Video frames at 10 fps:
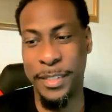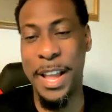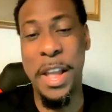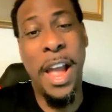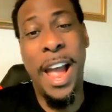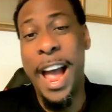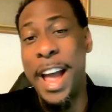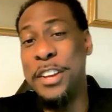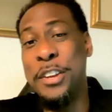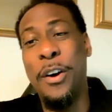
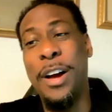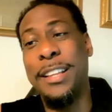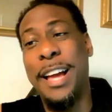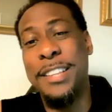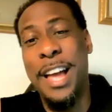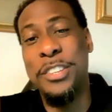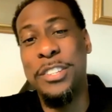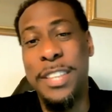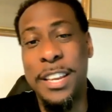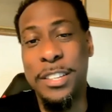you know, I, I
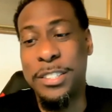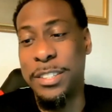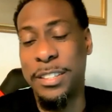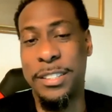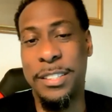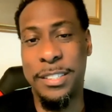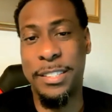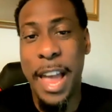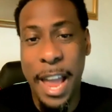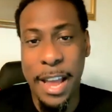just think it's just
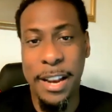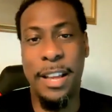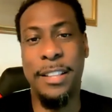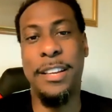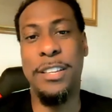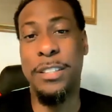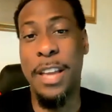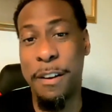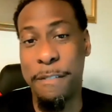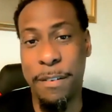sad. I think it's
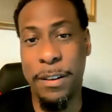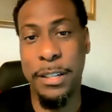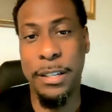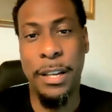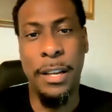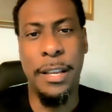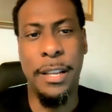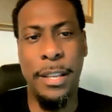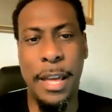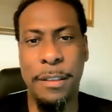kind of funny
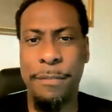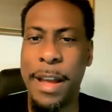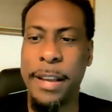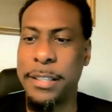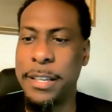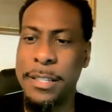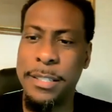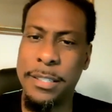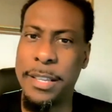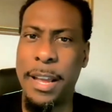that the fact
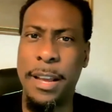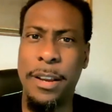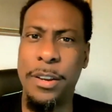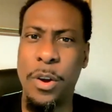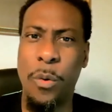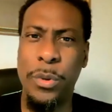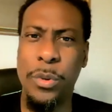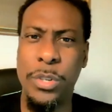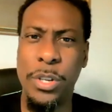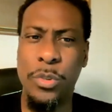is, is that, you know, when
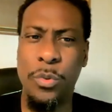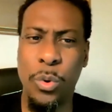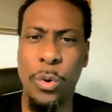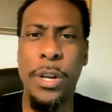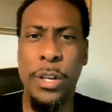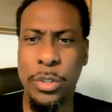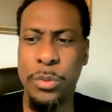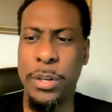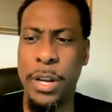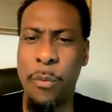you teach real
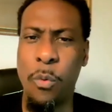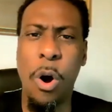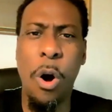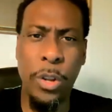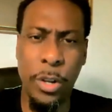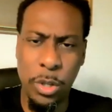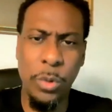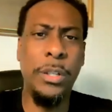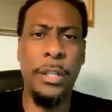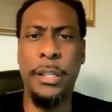history and we're all
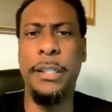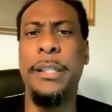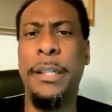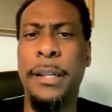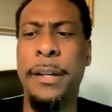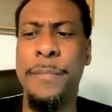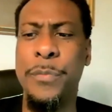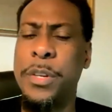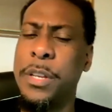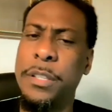included in it,
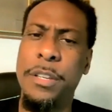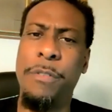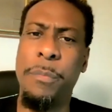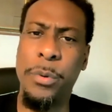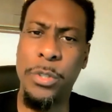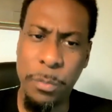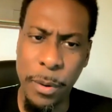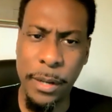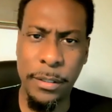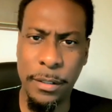you get a different
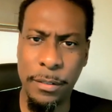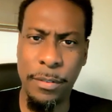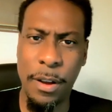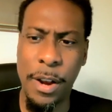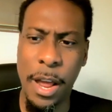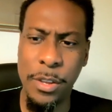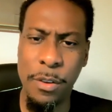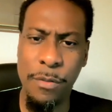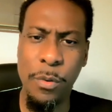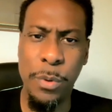perspective on how
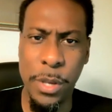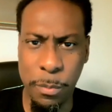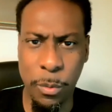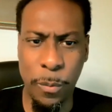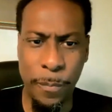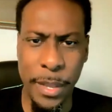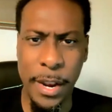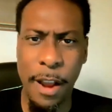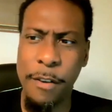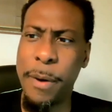you view people,
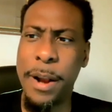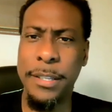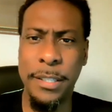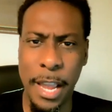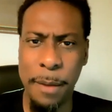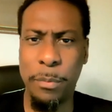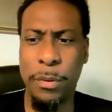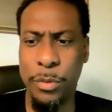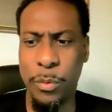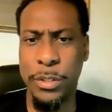that everybody's
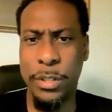capable of doing